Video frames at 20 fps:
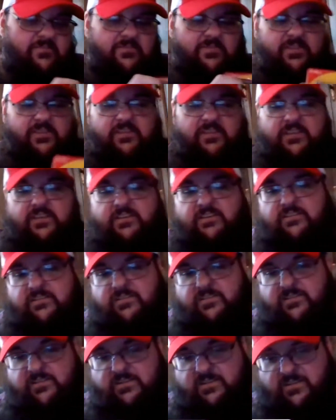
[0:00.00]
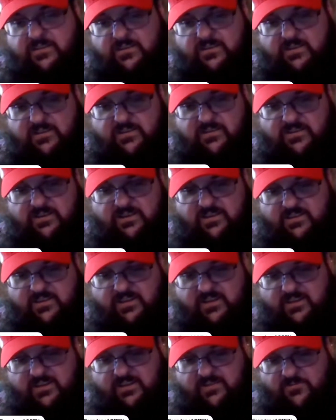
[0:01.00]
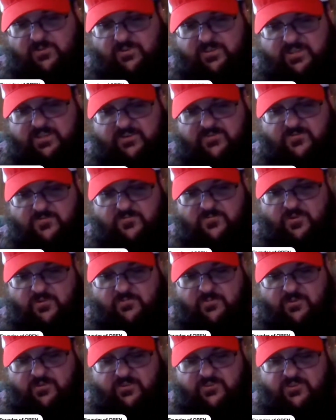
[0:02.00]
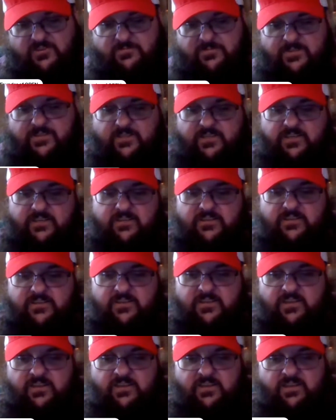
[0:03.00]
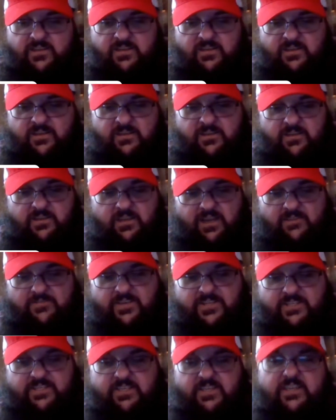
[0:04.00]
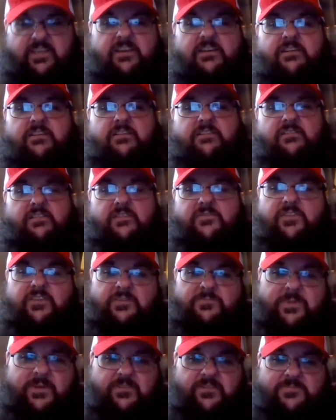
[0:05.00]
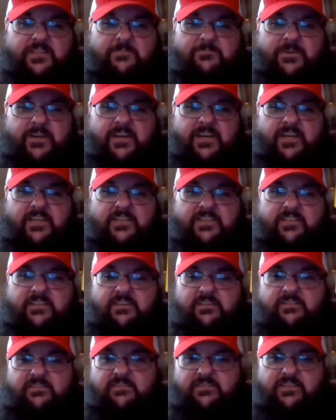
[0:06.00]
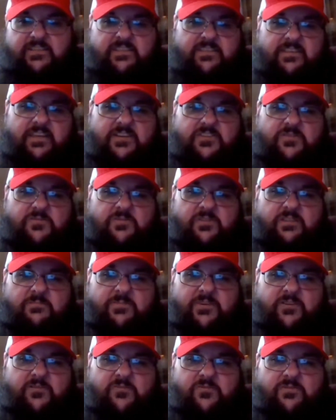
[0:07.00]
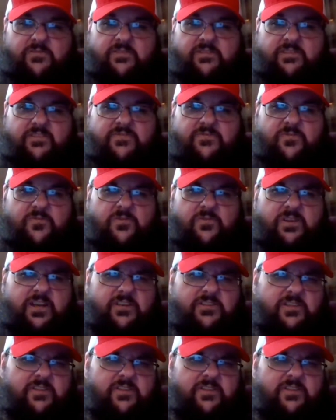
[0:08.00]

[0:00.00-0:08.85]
And then the one thing was from Walmart legitimately. Obviously, I've used beetle spins in the past. This is actually one of the better ones for catching fish,